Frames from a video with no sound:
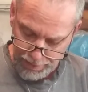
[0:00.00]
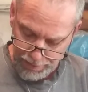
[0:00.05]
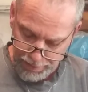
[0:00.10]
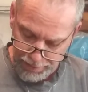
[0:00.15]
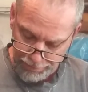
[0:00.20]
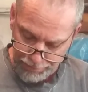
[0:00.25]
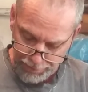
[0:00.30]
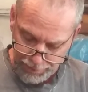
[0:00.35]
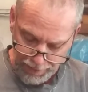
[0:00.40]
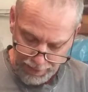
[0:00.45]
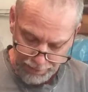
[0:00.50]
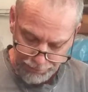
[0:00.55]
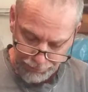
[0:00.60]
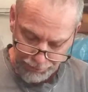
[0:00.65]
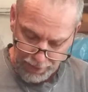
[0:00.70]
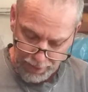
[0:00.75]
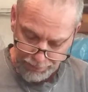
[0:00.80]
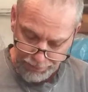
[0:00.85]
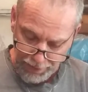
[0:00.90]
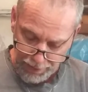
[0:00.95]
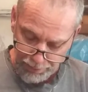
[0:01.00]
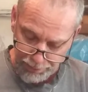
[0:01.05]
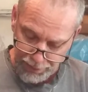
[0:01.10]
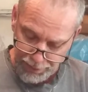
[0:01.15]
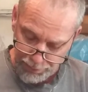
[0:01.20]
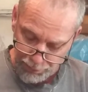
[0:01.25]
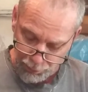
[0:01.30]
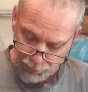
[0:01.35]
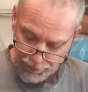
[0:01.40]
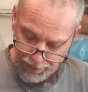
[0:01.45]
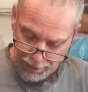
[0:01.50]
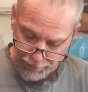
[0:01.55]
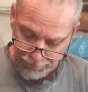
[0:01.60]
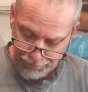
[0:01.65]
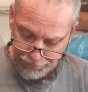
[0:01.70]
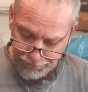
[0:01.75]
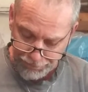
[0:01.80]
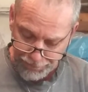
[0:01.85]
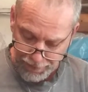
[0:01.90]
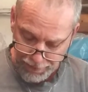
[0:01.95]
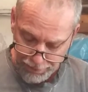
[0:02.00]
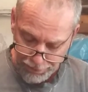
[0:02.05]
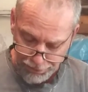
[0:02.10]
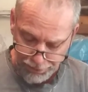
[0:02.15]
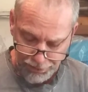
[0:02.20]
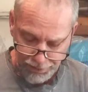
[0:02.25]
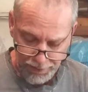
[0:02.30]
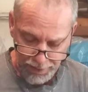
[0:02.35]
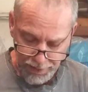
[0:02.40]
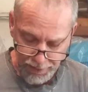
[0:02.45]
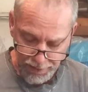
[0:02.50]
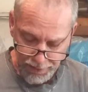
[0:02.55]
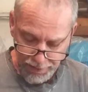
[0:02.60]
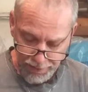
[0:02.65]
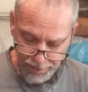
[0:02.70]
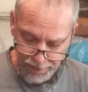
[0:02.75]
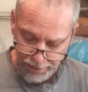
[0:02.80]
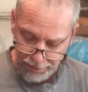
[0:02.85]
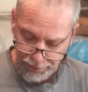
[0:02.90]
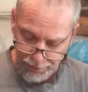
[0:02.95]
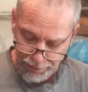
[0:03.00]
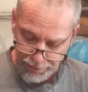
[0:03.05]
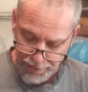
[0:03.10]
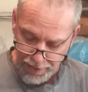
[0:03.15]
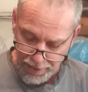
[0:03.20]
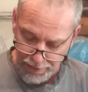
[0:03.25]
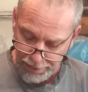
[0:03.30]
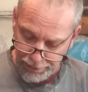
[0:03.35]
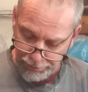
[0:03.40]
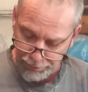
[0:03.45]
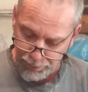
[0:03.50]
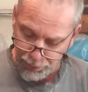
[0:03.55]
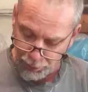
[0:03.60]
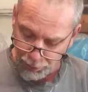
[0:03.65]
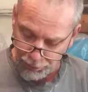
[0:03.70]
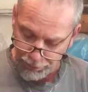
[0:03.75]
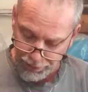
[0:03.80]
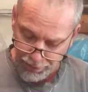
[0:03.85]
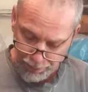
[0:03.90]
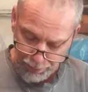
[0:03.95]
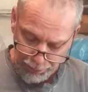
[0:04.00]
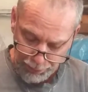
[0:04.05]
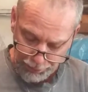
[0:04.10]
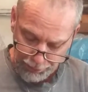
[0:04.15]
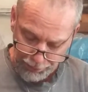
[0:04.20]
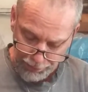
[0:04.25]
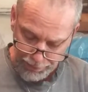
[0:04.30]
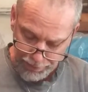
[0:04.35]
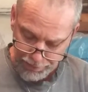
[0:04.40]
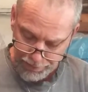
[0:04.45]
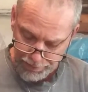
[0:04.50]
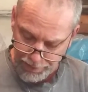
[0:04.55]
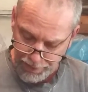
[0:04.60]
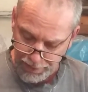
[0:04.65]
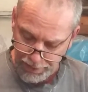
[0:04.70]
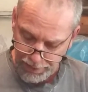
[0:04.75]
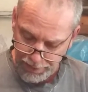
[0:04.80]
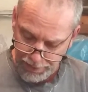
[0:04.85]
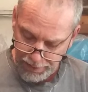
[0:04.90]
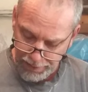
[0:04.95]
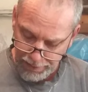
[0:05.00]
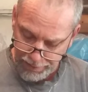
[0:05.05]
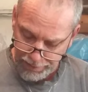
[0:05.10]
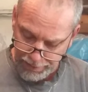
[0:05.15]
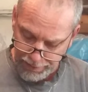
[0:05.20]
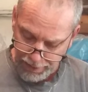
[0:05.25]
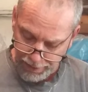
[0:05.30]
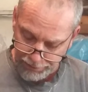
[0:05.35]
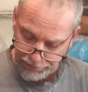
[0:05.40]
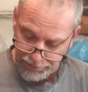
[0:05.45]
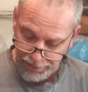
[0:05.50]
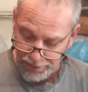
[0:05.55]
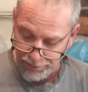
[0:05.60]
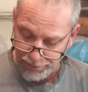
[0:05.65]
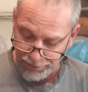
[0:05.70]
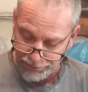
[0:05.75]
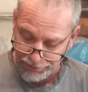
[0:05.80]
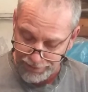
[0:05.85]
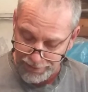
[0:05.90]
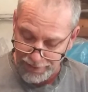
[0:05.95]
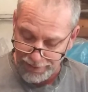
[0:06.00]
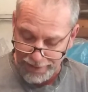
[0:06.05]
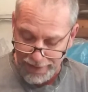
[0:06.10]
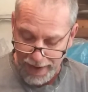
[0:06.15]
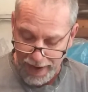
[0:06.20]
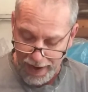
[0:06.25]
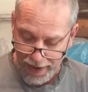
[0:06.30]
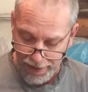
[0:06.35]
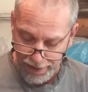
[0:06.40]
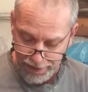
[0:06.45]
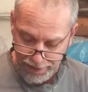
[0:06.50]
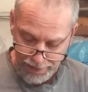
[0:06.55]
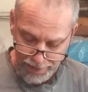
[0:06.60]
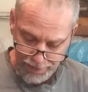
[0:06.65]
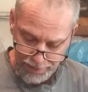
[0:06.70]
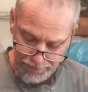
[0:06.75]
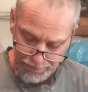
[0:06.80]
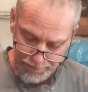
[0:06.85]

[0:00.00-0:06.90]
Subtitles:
If it had dropped on people without faith, they could not have borne the burden. The guy's name is Nagai.